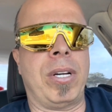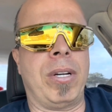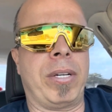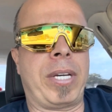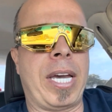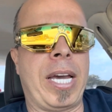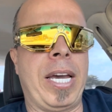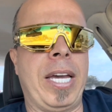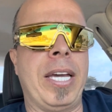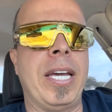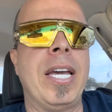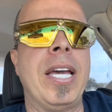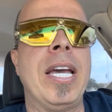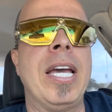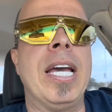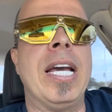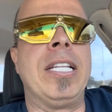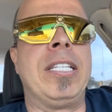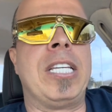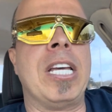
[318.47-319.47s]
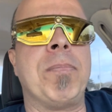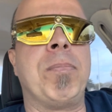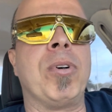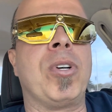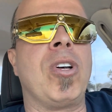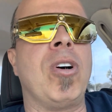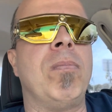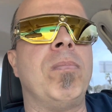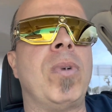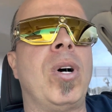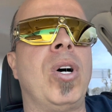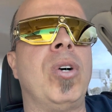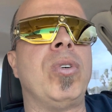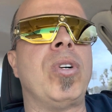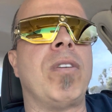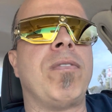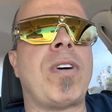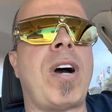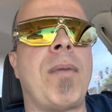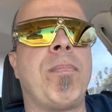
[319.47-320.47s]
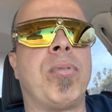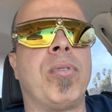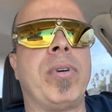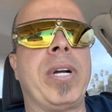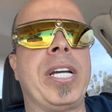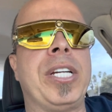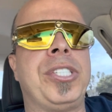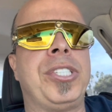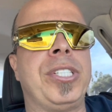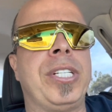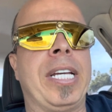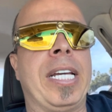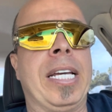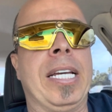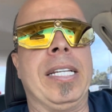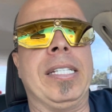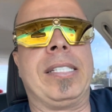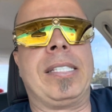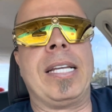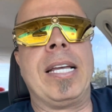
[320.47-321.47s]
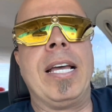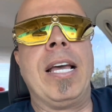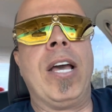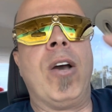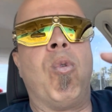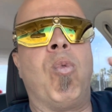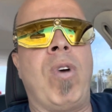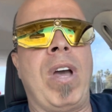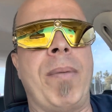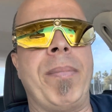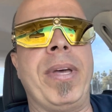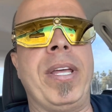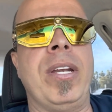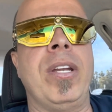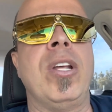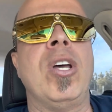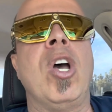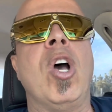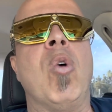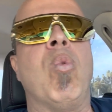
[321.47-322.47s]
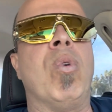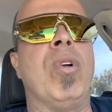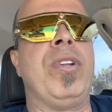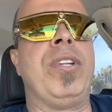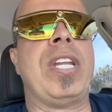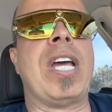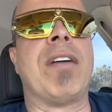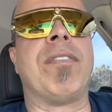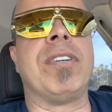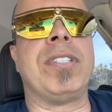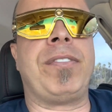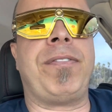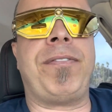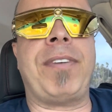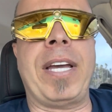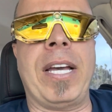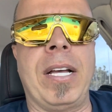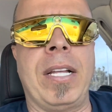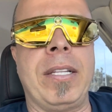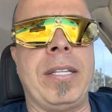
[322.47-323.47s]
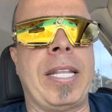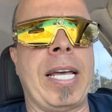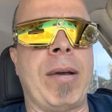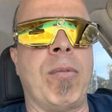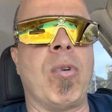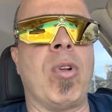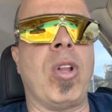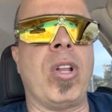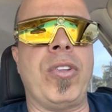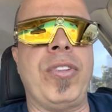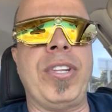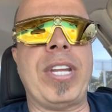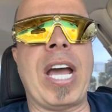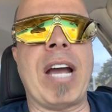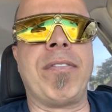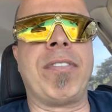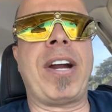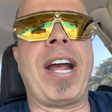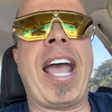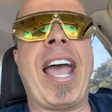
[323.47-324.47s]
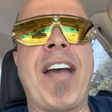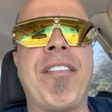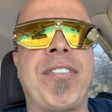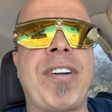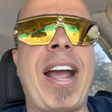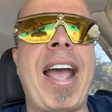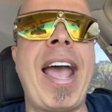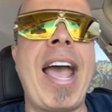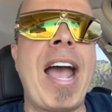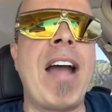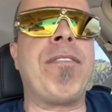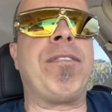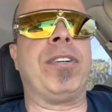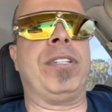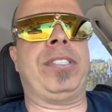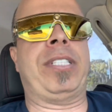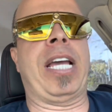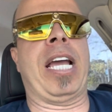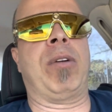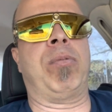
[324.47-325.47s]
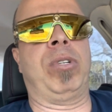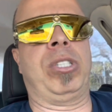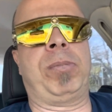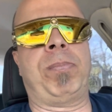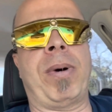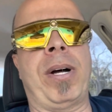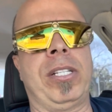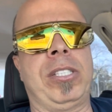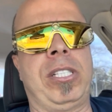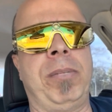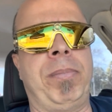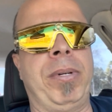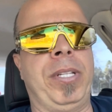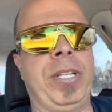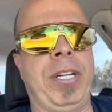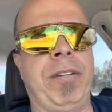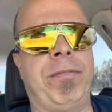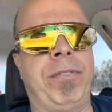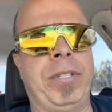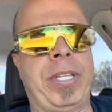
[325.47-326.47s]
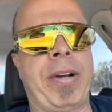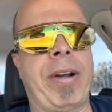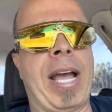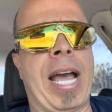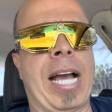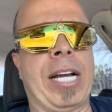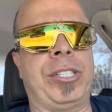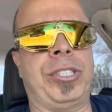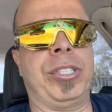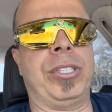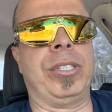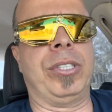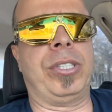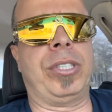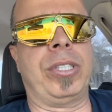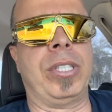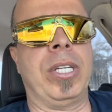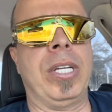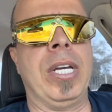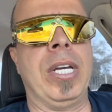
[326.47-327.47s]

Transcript: Okay. Typical mode of operation is women will never fail. They will never, ever, ever take responsibility for their actions.